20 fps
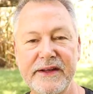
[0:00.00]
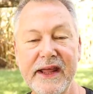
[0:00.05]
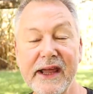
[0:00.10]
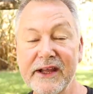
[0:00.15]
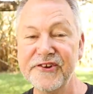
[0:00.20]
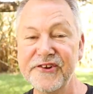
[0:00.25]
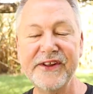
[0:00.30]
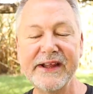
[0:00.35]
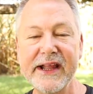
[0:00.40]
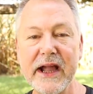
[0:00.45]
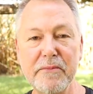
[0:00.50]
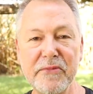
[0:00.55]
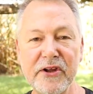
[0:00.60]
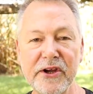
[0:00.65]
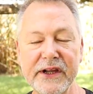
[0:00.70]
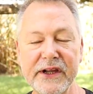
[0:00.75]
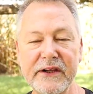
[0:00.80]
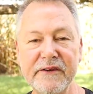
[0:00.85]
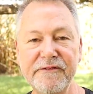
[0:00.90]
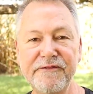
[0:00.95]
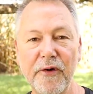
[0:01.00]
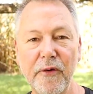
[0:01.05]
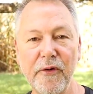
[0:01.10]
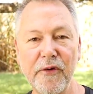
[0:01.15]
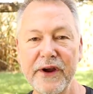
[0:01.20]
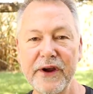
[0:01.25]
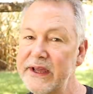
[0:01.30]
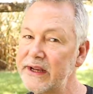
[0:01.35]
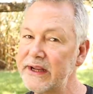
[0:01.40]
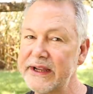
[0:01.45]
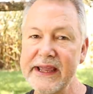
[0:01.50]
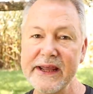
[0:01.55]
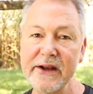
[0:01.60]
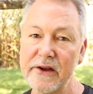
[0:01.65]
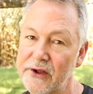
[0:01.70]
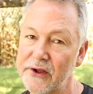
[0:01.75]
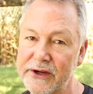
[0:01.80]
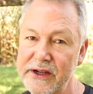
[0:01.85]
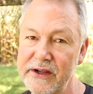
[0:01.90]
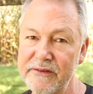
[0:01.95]
Next thing I'm looking for, and
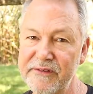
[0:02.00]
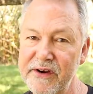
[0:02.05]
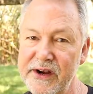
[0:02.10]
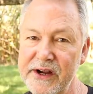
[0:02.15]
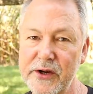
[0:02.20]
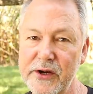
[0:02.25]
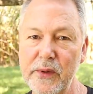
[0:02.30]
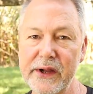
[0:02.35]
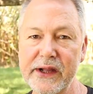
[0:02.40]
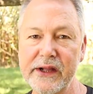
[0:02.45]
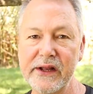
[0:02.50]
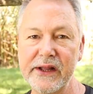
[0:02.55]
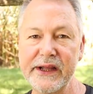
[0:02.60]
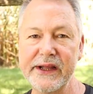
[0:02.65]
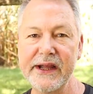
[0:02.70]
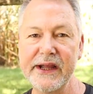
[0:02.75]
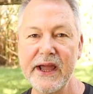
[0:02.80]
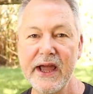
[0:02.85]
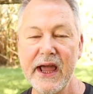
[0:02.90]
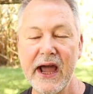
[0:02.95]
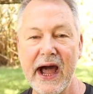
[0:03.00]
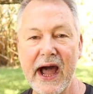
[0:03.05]
again, looking very quickly,